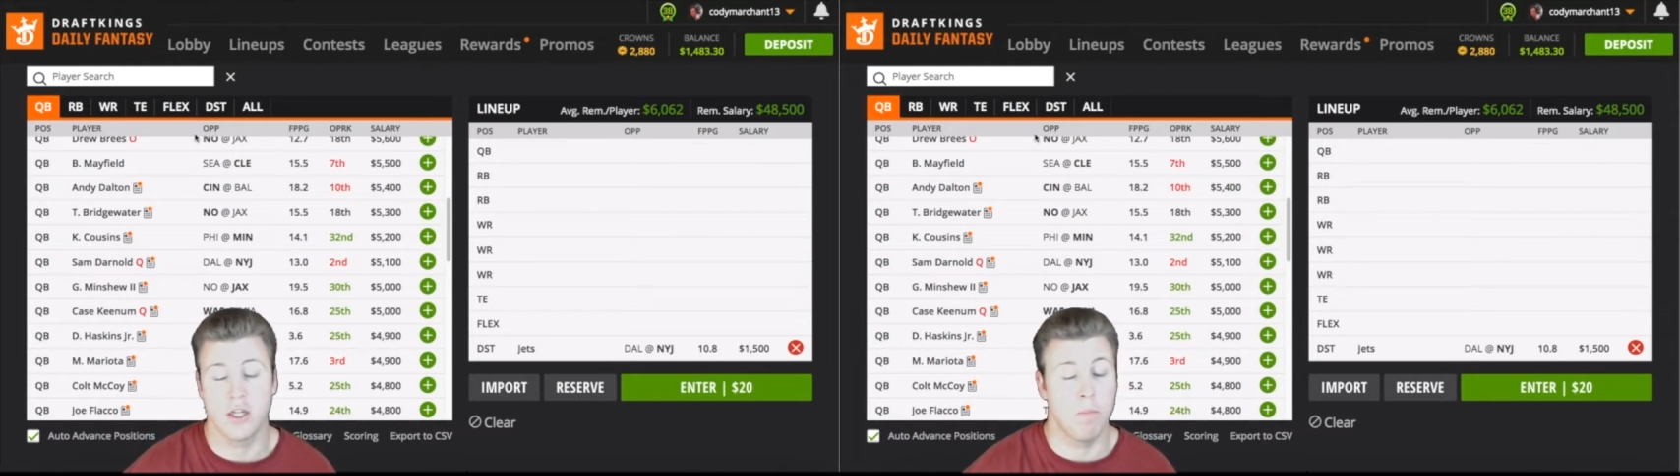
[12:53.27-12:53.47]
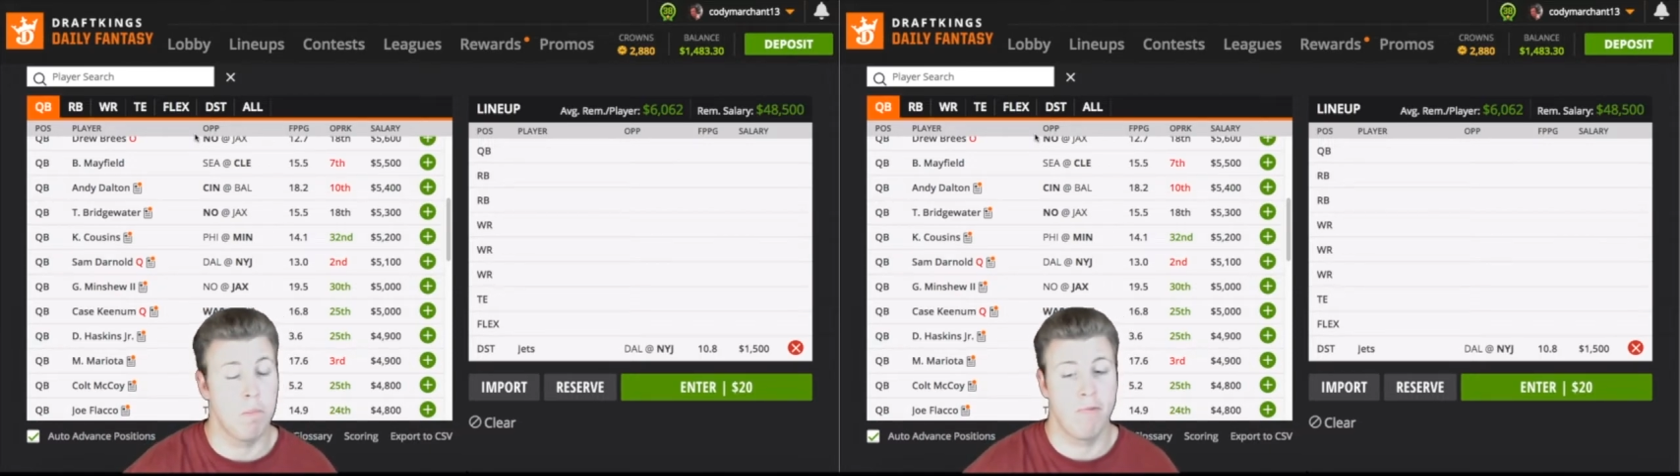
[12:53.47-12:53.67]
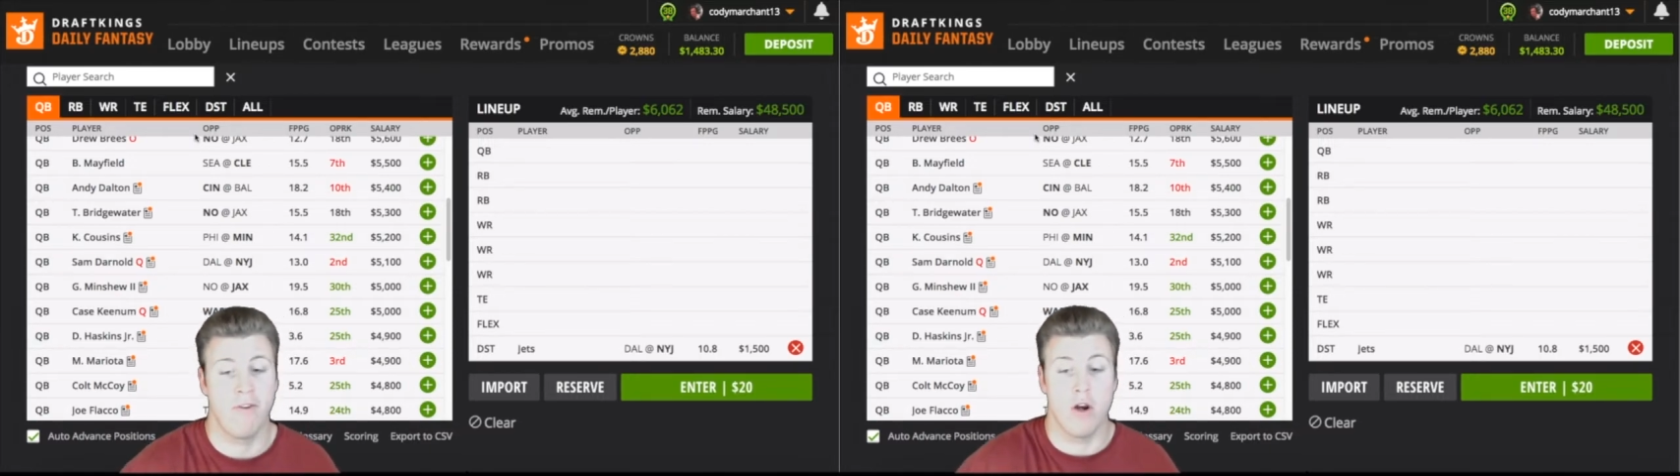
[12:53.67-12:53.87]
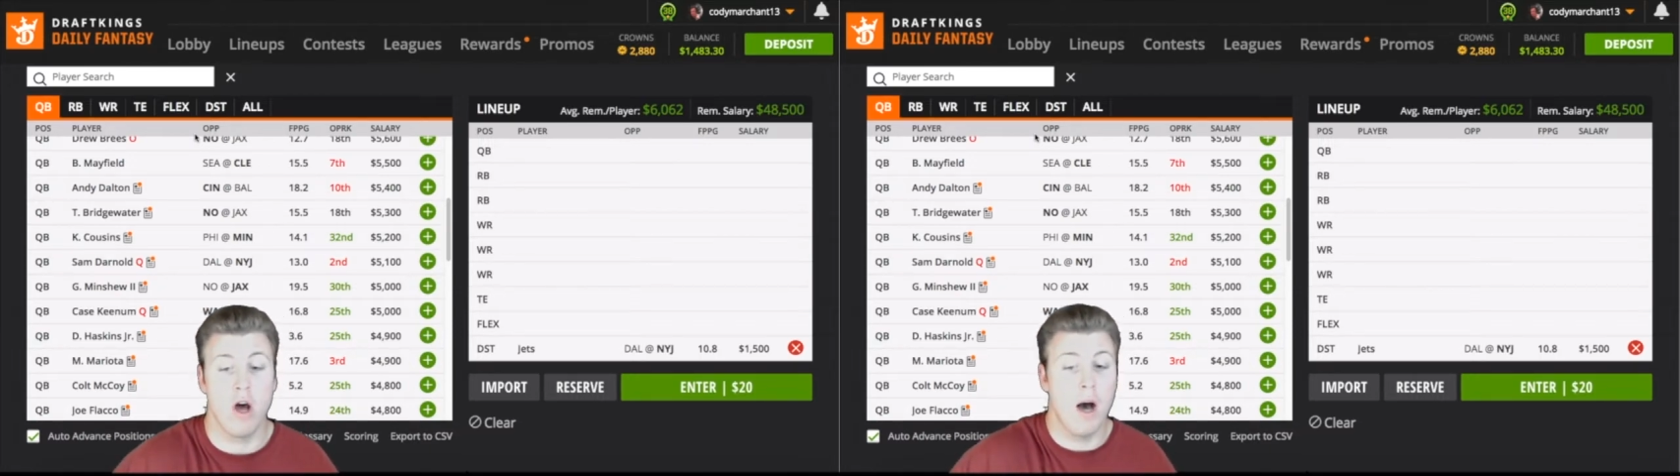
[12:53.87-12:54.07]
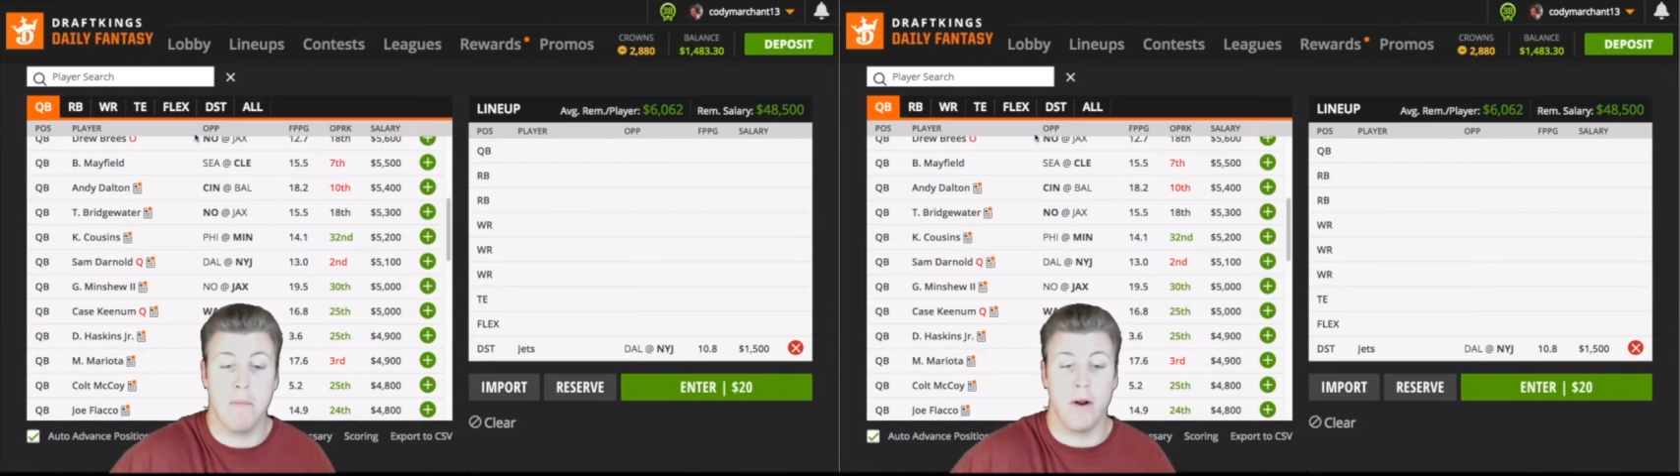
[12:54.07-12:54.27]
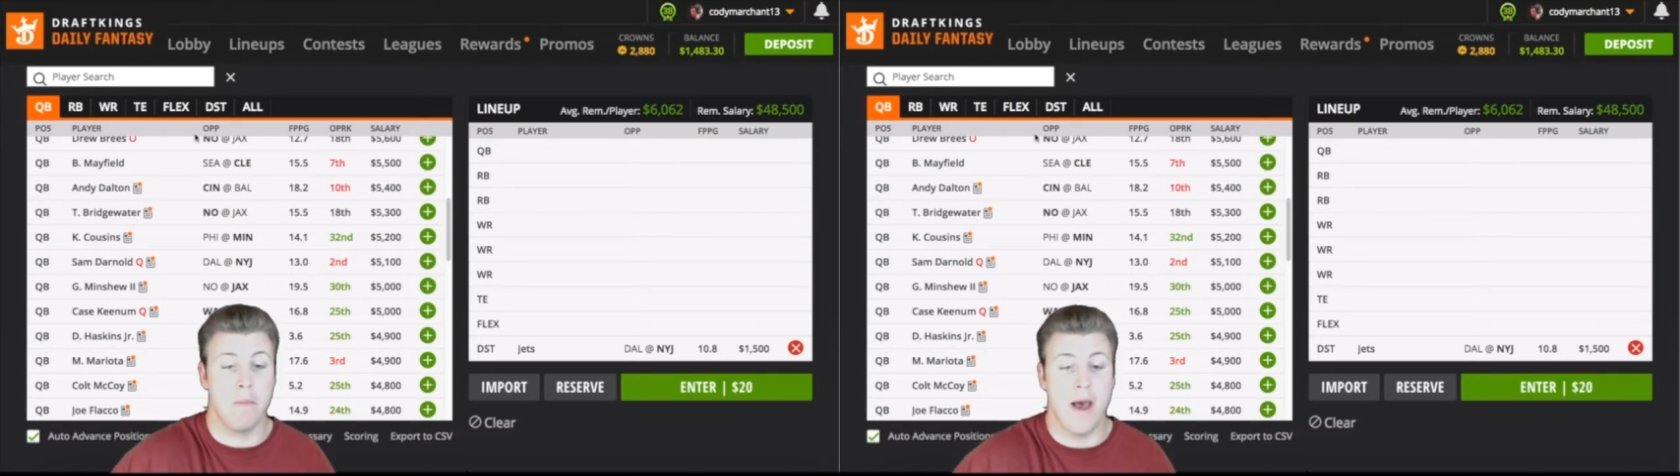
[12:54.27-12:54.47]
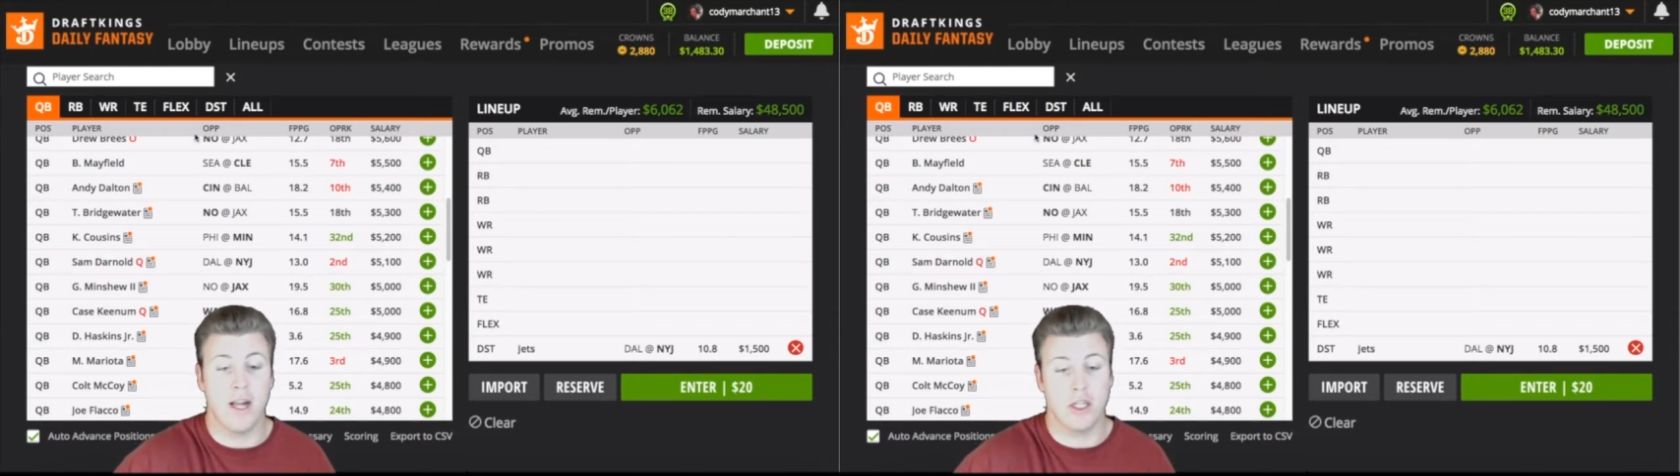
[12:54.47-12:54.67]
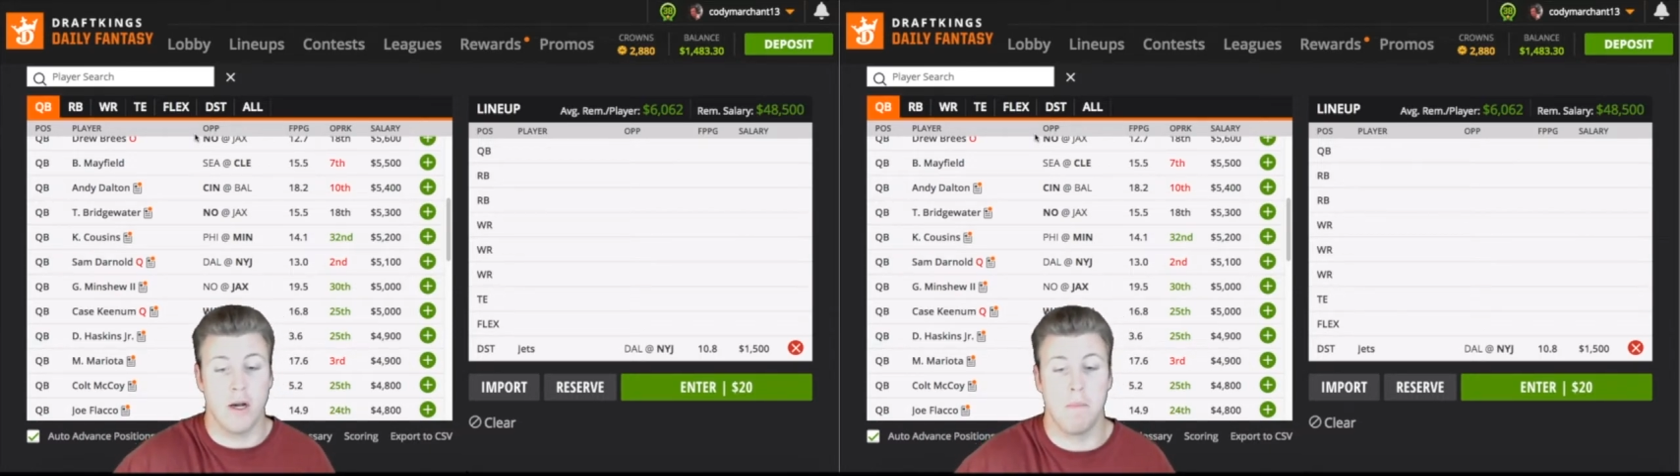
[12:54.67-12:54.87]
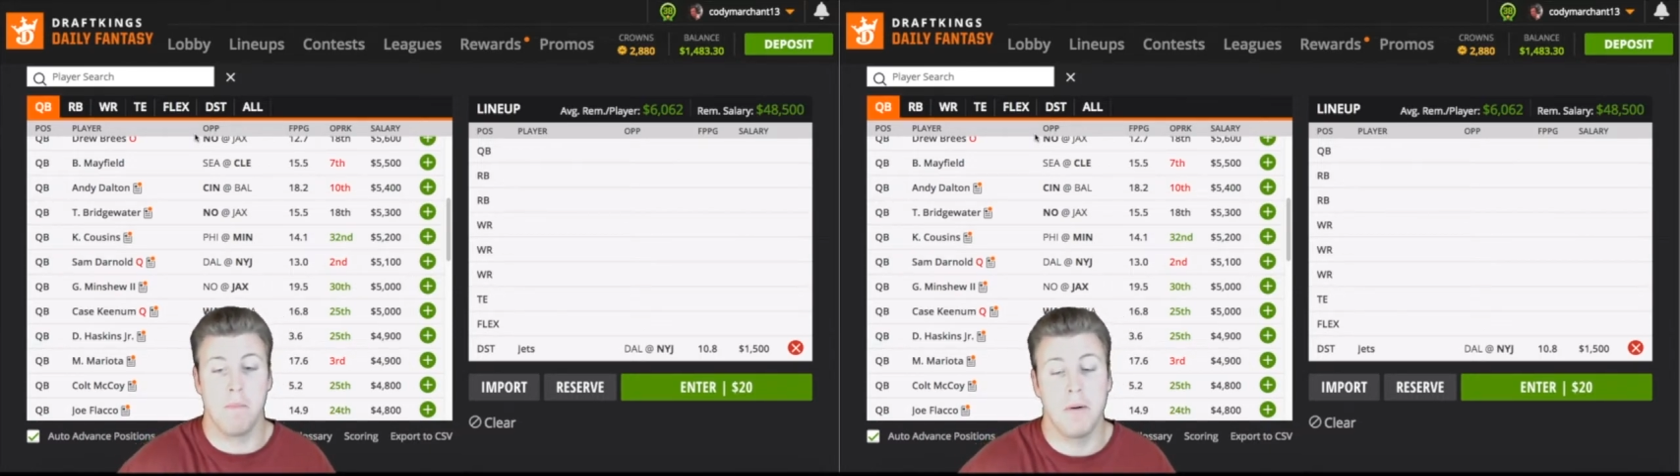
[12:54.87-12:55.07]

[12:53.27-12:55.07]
phenomenal matchup.